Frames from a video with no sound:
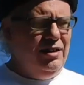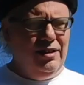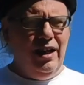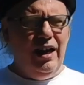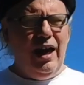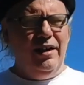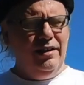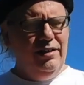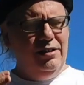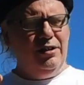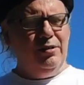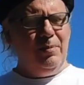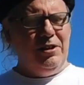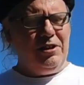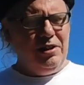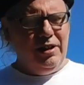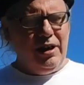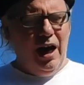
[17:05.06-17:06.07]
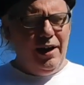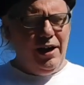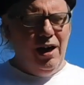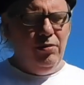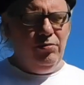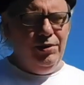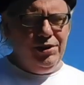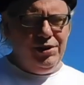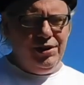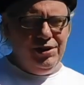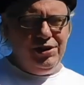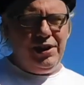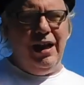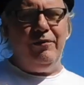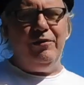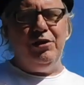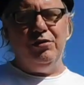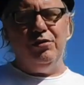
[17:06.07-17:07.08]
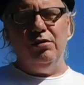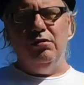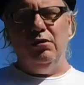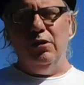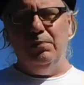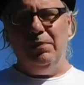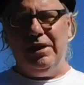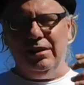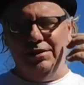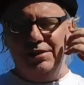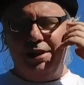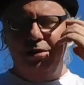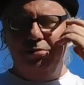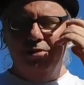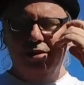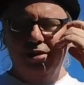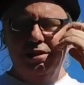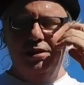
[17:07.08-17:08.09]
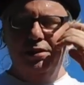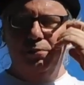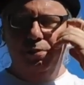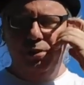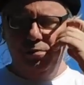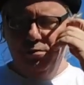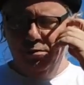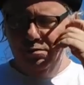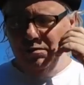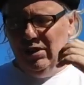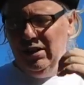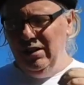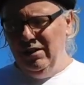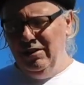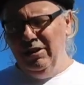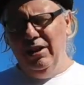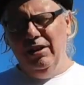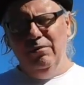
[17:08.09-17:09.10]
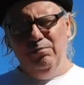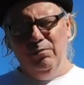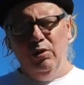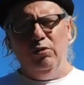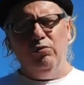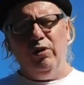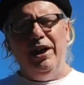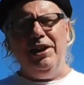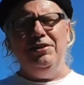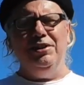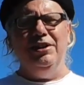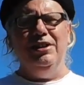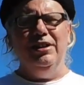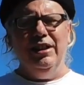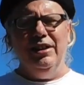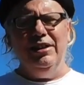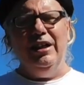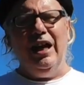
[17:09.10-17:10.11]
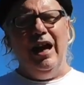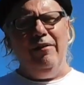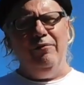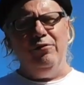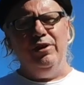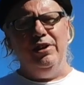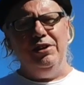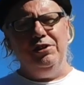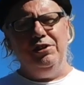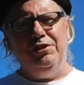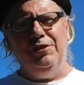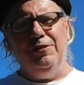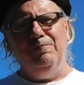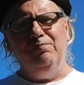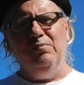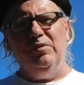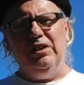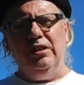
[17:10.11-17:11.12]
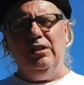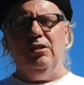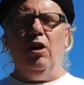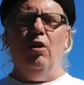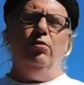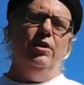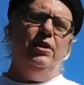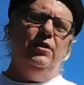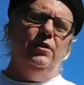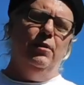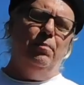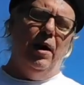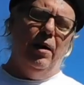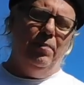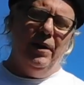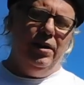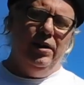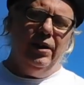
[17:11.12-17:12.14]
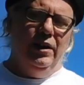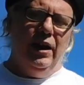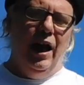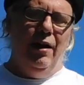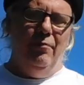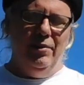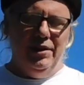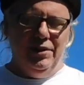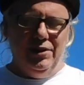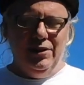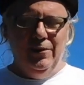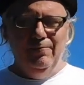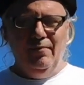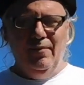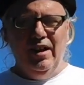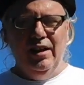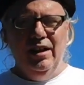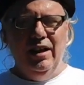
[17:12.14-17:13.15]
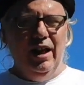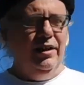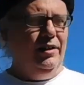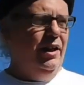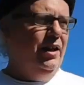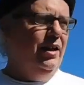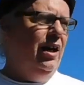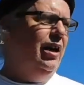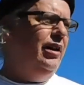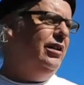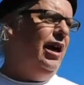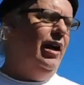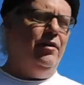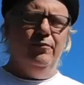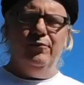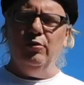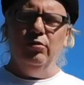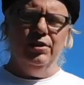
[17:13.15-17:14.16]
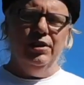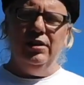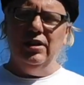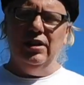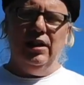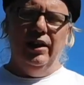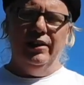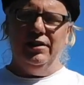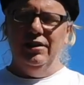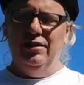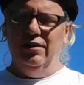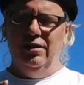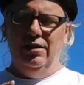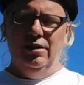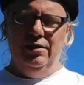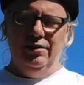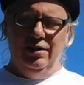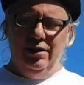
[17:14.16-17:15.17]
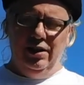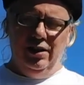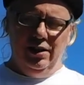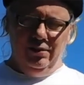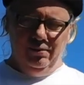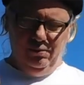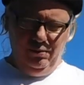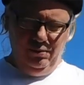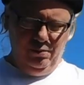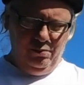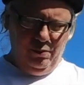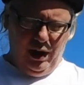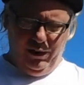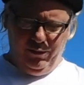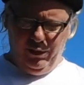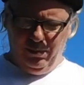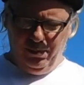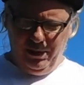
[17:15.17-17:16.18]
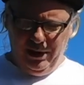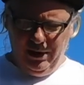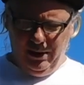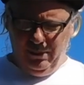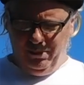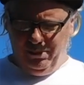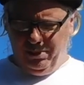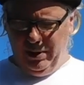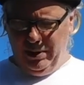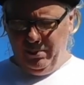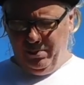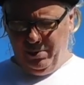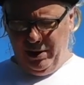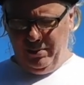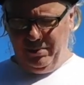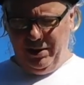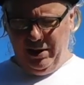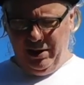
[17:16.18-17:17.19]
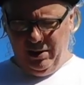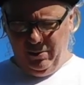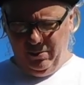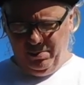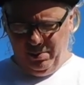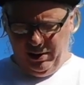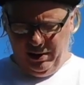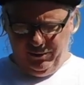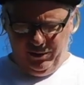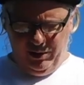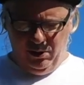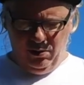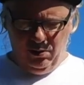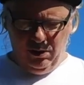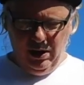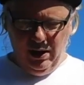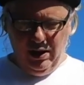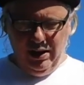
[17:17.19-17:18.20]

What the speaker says: it especially caught on with the Savage Sword, because they were a little bit more racy than the average Conan the Barbarian comics. And then I got, of course, into collecting the Marvel premiere preview